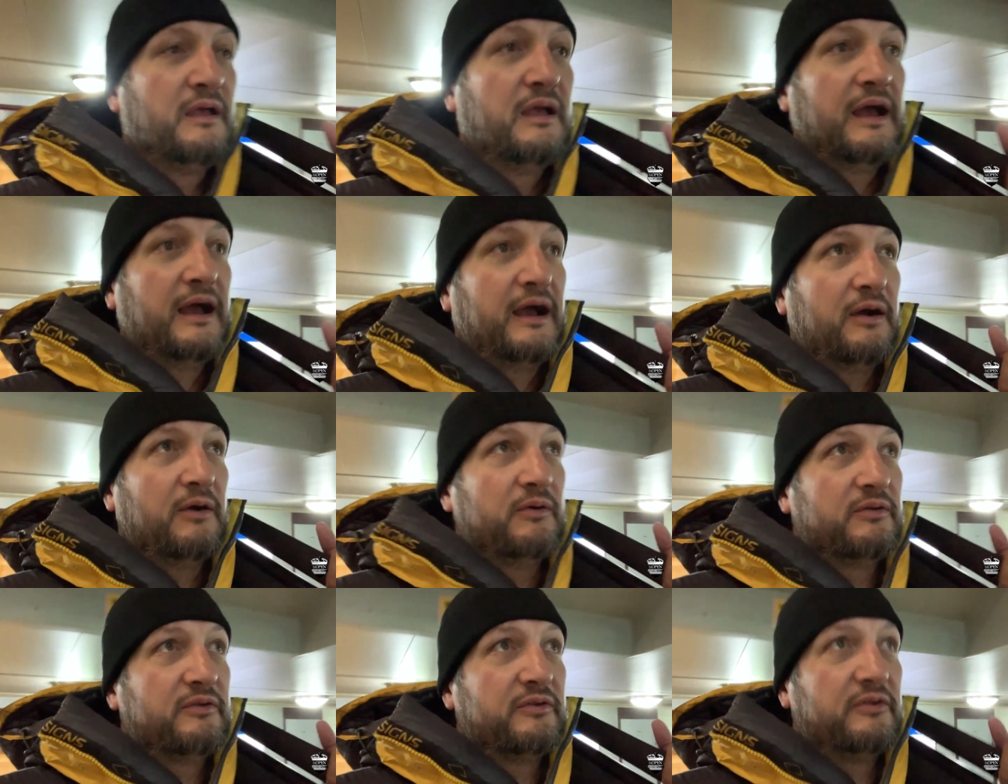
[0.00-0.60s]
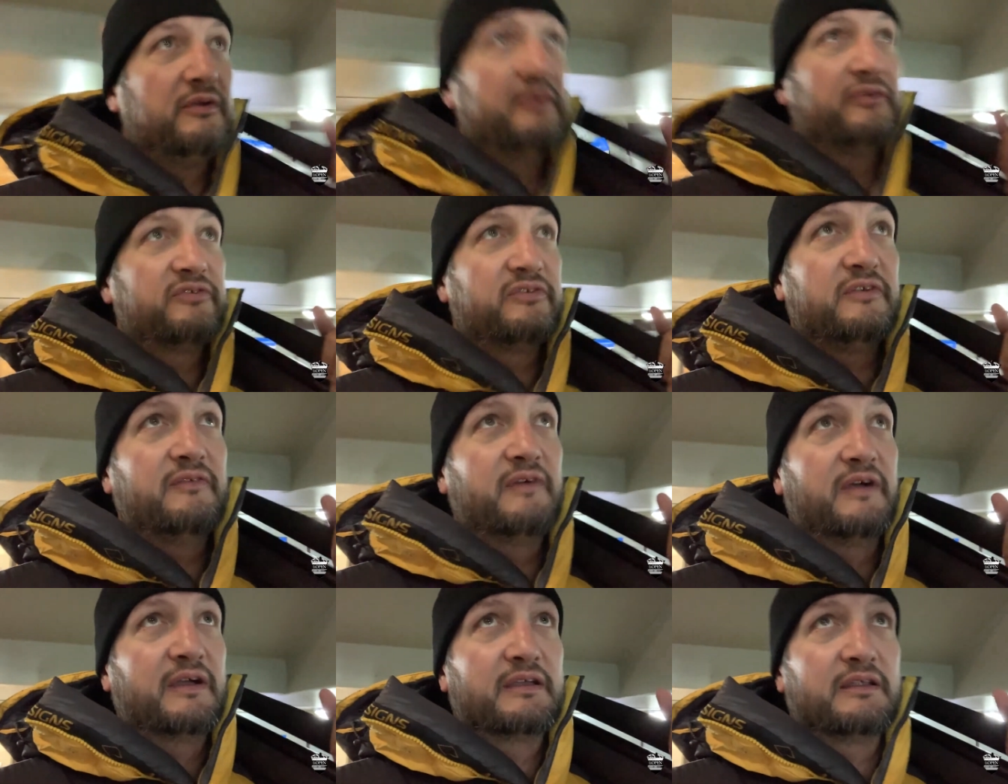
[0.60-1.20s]
out to see
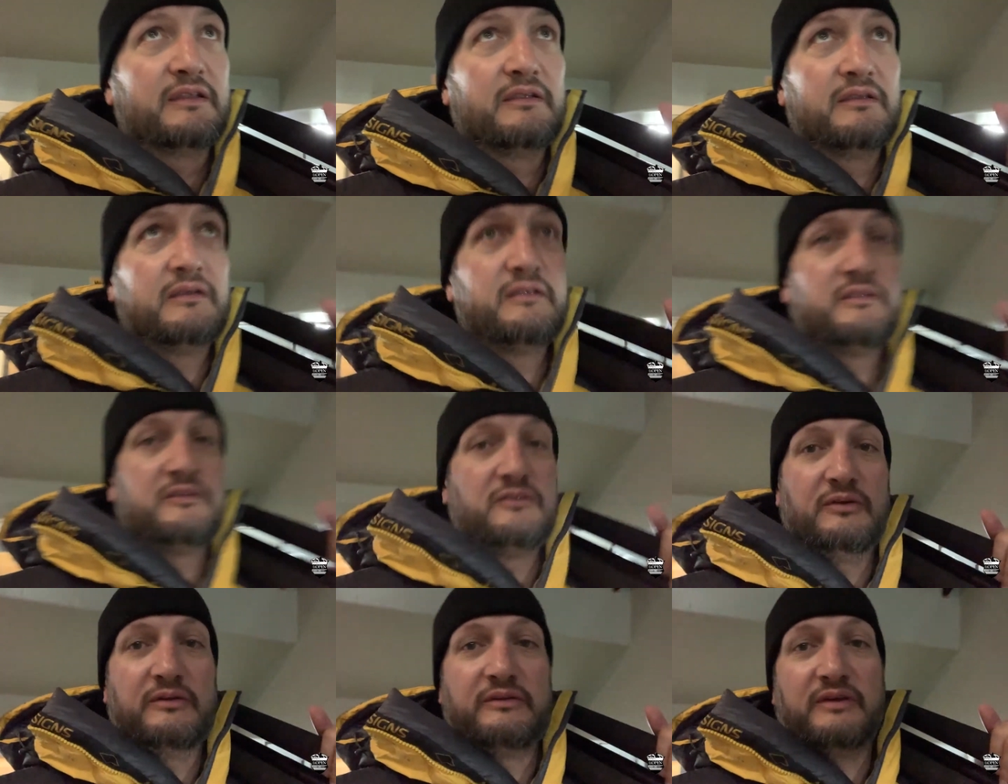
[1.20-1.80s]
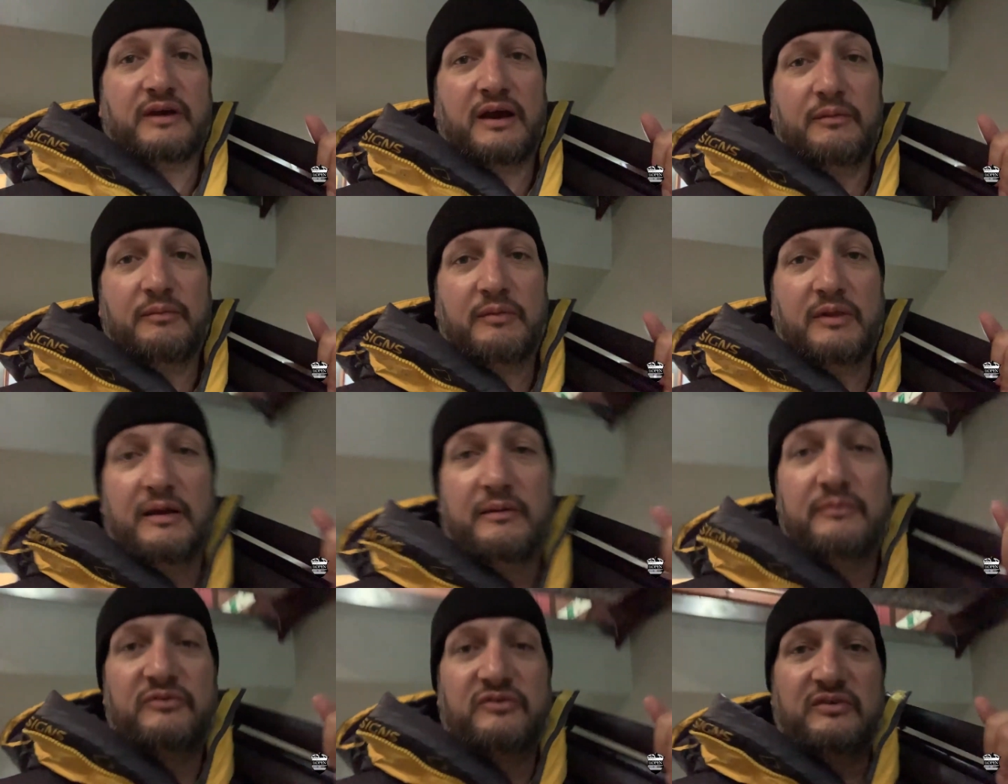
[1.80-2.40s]
if I can do a time
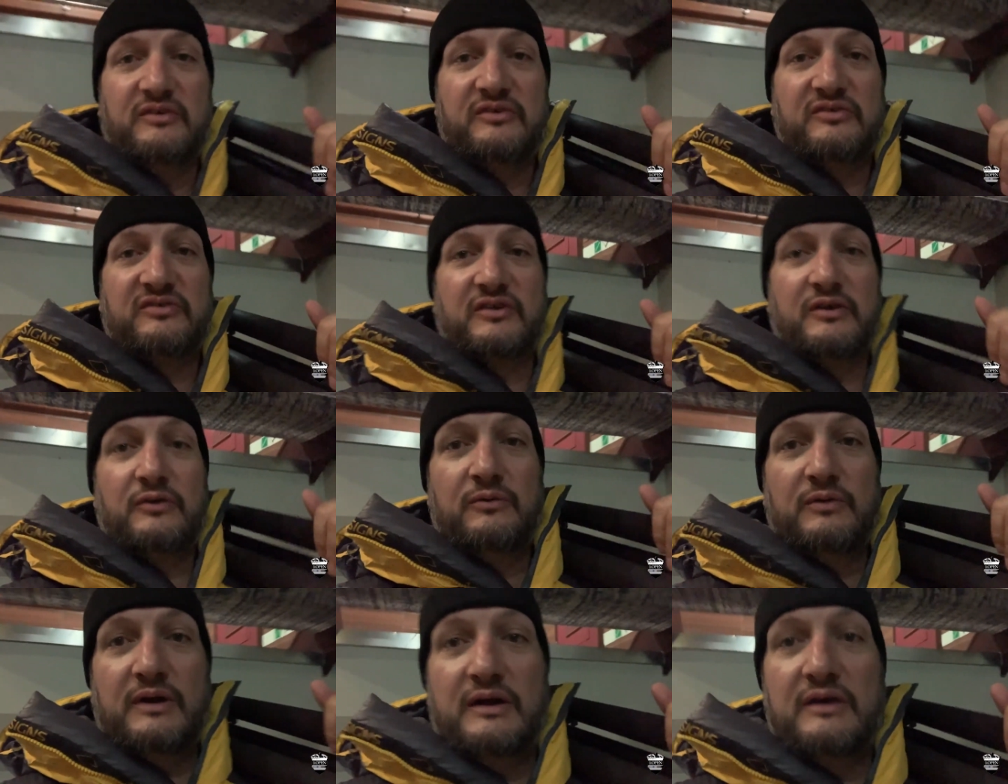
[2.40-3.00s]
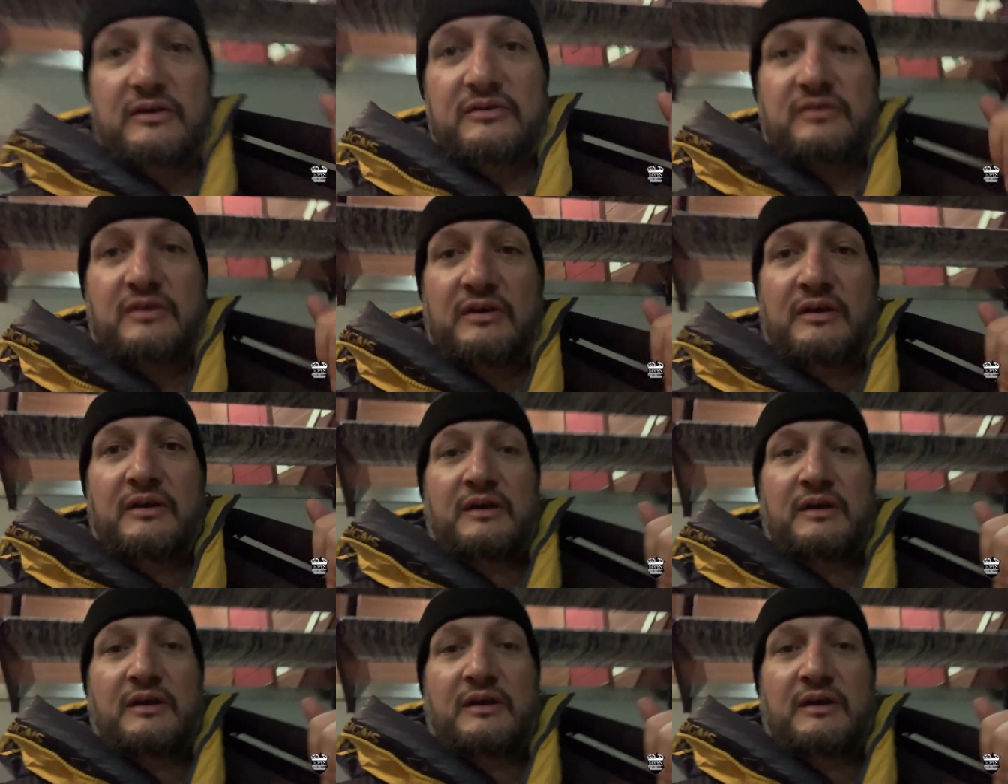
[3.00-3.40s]
lapse of the sunrise.